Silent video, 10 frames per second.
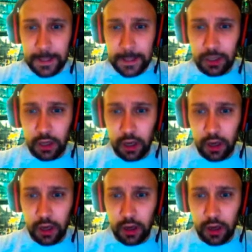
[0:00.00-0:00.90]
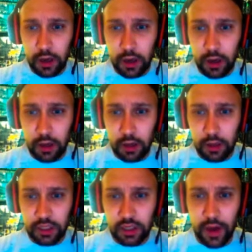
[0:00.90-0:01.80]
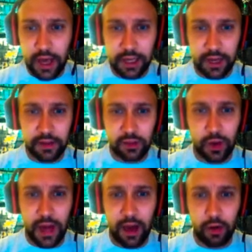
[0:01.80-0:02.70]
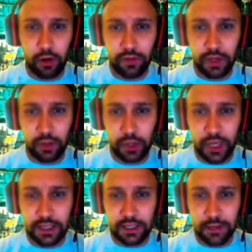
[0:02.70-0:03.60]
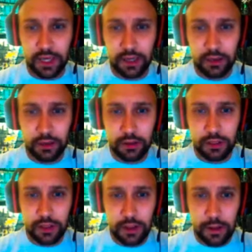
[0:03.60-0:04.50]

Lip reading: Let's go ahead and get this one out. Hopefully we'll get some heals.